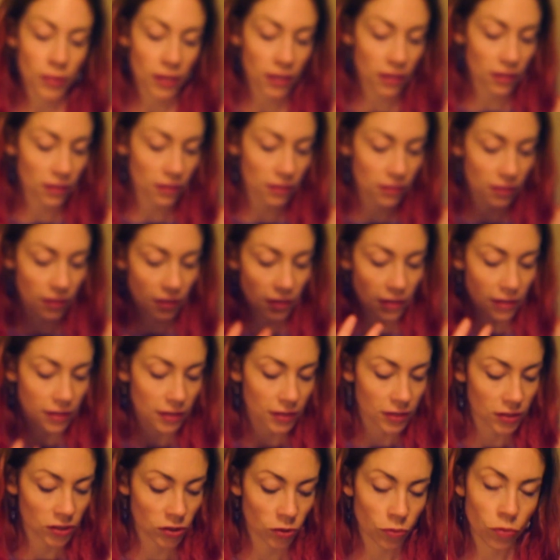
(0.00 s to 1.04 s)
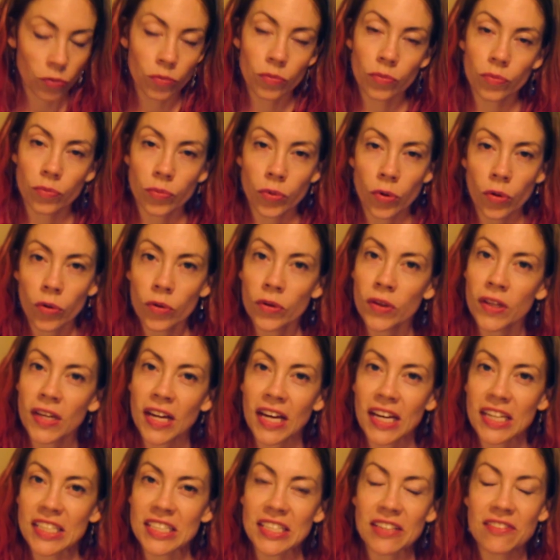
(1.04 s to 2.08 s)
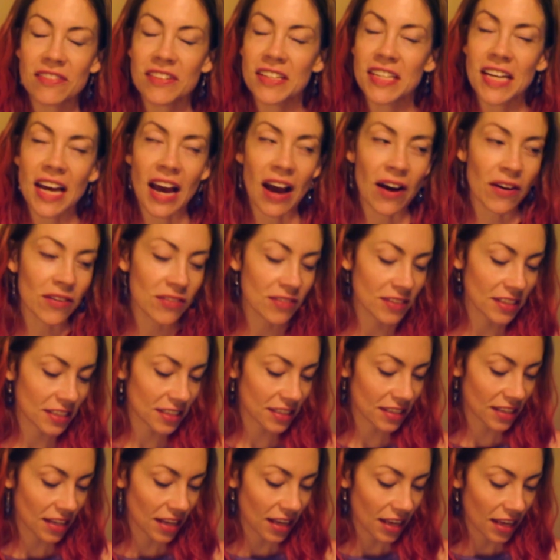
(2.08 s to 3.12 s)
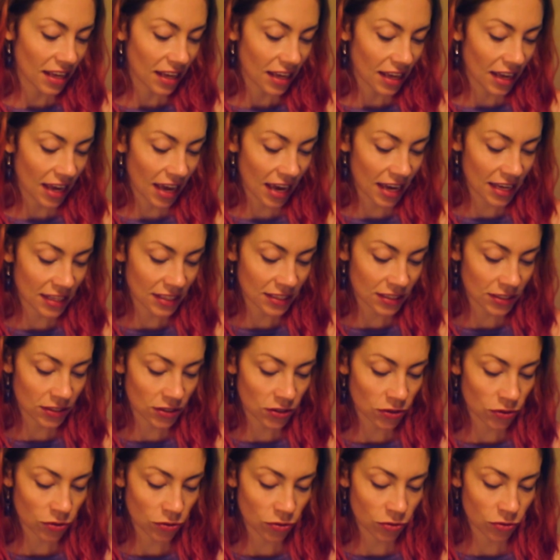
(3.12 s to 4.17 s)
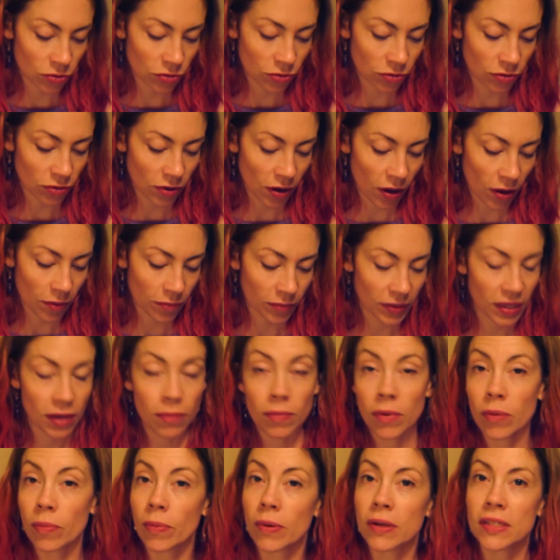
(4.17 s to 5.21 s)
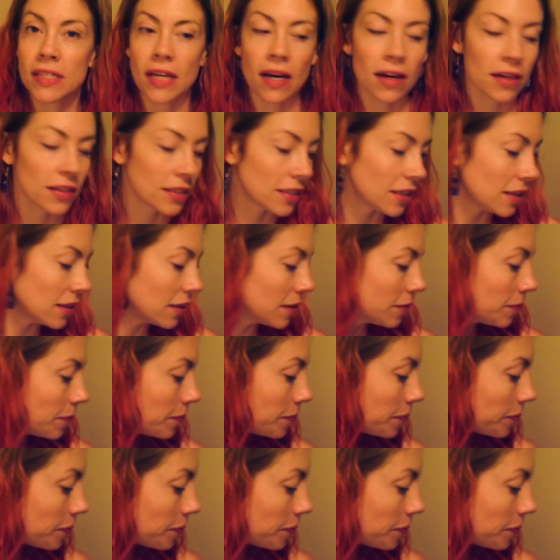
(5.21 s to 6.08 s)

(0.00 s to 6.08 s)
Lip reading: me, to pull the negativity out, and to keep me protected.